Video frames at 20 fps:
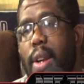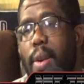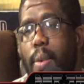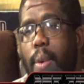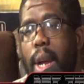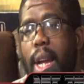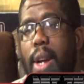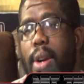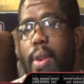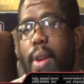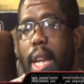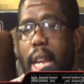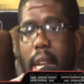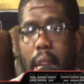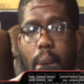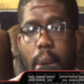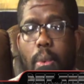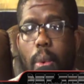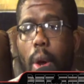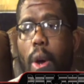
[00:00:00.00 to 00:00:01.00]
Well,
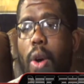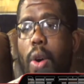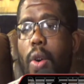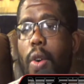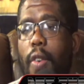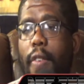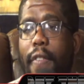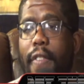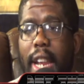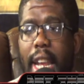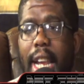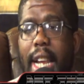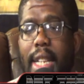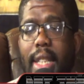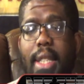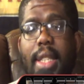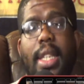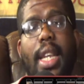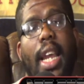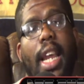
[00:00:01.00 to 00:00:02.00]
he wrong for this